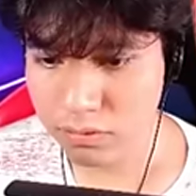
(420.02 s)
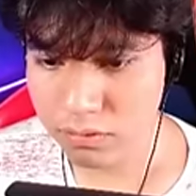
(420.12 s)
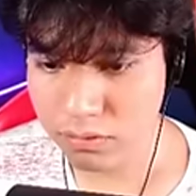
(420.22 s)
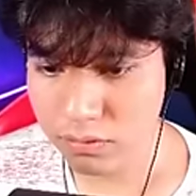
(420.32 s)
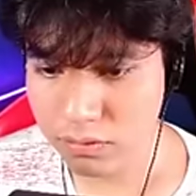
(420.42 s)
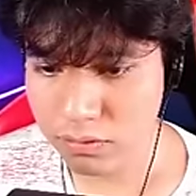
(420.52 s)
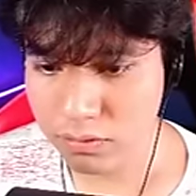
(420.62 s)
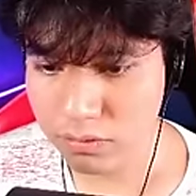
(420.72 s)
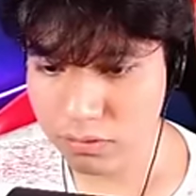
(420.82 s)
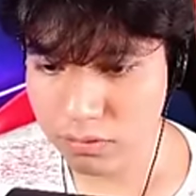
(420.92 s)

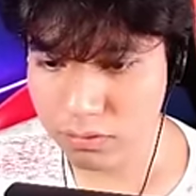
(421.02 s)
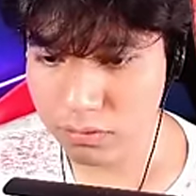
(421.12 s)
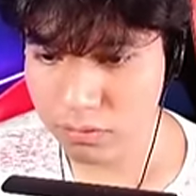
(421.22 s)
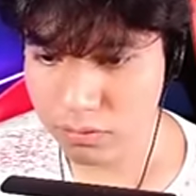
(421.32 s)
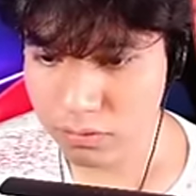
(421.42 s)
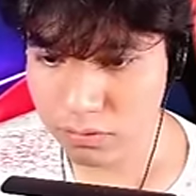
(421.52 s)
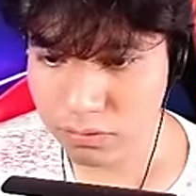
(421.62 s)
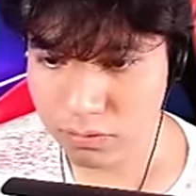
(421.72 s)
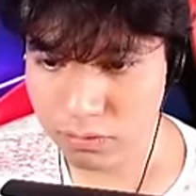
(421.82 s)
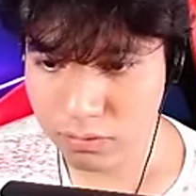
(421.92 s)

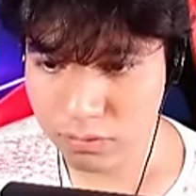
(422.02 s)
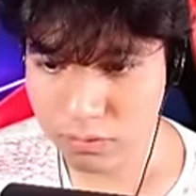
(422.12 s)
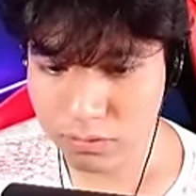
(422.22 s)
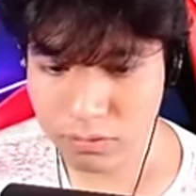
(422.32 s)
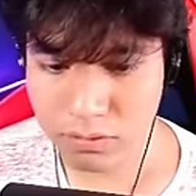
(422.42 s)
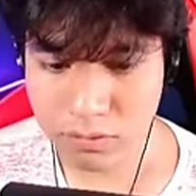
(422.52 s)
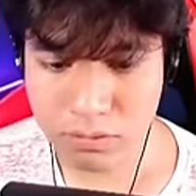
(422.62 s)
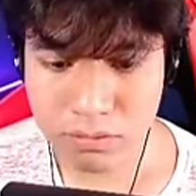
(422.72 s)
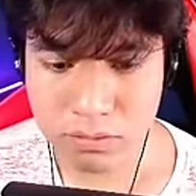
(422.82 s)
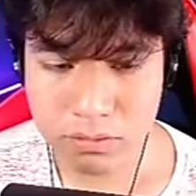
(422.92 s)

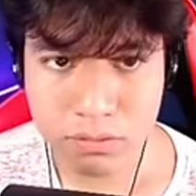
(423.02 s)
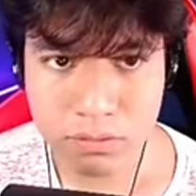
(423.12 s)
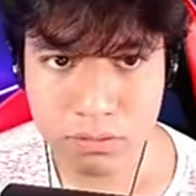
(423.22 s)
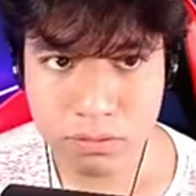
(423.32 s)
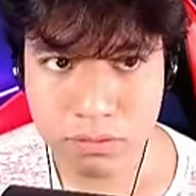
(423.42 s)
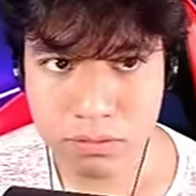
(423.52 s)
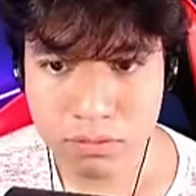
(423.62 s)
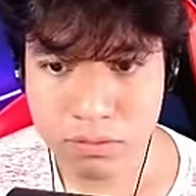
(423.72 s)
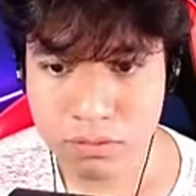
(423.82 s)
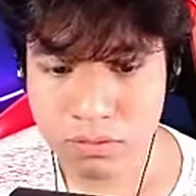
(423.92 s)

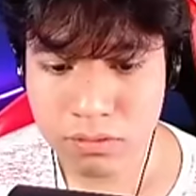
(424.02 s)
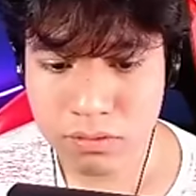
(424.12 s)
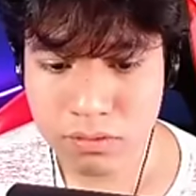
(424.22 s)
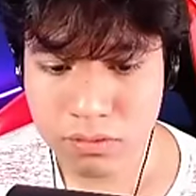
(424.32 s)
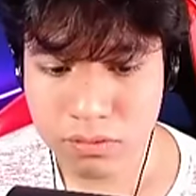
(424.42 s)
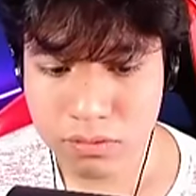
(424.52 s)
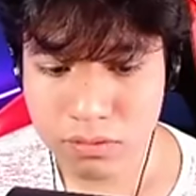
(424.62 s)
[no speech]